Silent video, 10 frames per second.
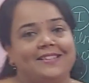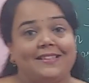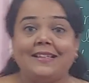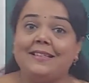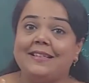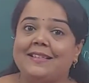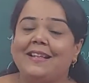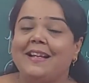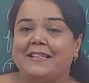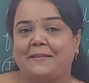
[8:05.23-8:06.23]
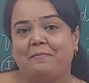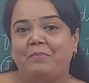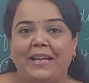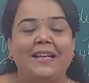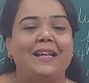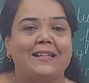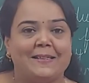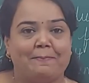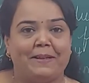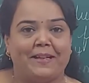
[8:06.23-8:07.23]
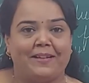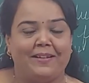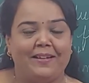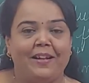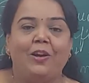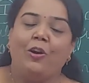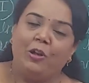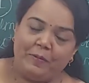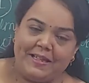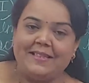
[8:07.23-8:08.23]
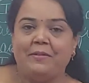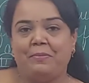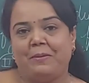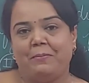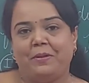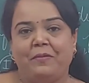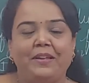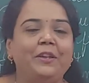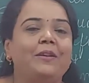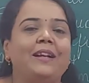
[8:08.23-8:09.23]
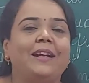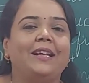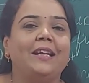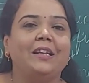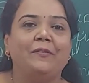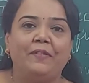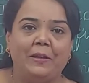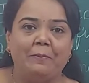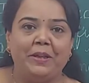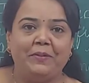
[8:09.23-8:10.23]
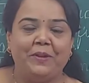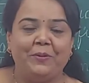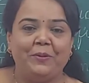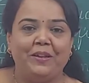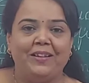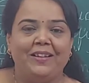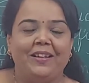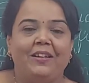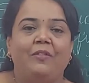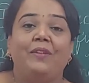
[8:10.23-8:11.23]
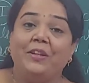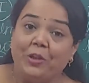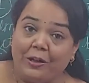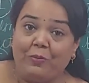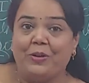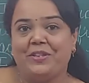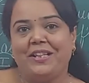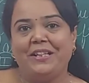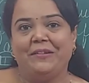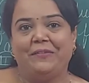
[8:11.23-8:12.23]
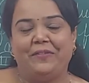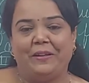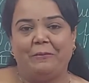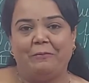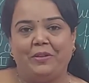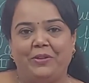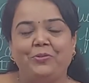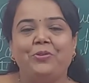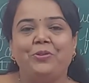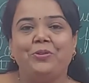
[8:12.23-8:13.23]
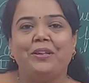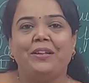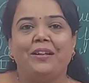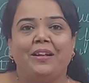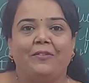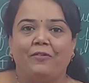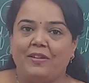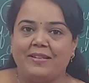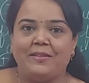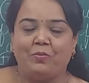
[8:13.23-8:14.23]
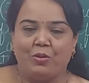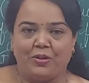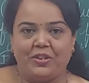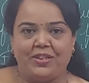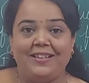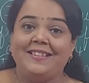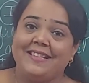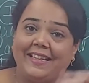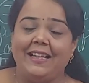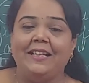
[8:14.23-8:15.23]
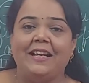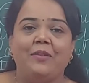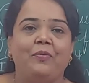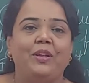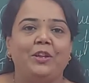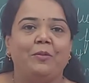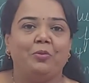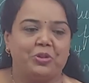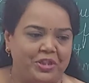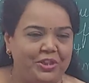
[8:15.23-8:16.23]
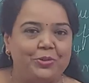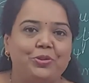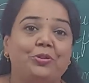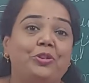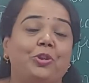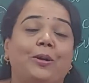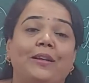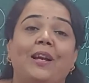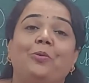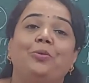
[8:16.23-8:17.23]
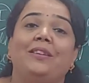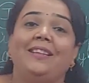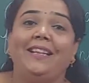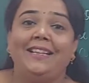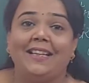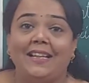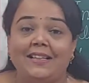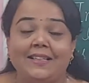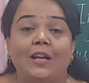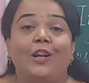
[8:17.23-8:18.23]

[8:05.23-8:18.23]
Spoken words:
This is the main aspect. Always remember, when you are writing the film review, when you are watching the film, you should first watch it. Second time when you are watching, you should jot down the details.